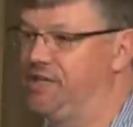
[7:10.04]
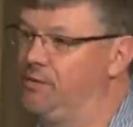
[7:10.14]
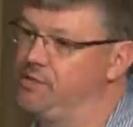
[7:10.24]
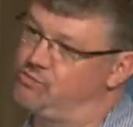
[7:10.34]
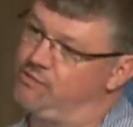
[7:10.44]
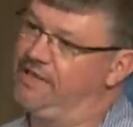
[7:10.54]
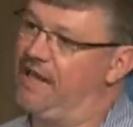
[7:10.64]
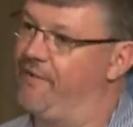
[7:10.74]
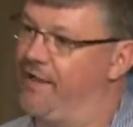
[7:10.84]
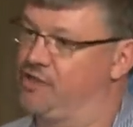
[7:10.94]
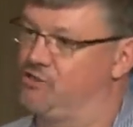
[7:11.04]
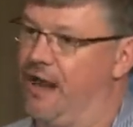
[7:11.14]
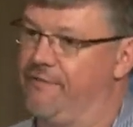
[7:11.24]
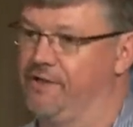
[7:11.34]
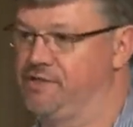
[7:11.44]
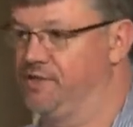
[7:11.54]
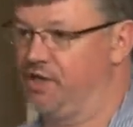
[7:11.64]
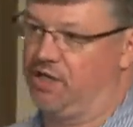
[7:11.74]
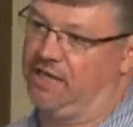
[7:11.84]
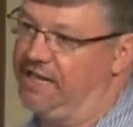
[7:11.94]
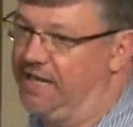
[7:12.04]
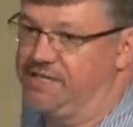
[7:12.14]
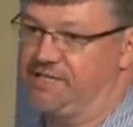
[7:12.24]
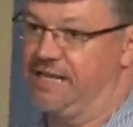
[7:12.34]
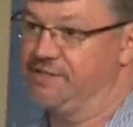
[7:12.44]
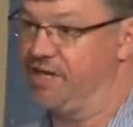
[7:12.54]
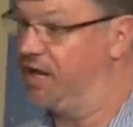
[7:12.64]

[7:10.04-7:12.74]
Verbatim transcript: do is redirect traffic to their cleaning center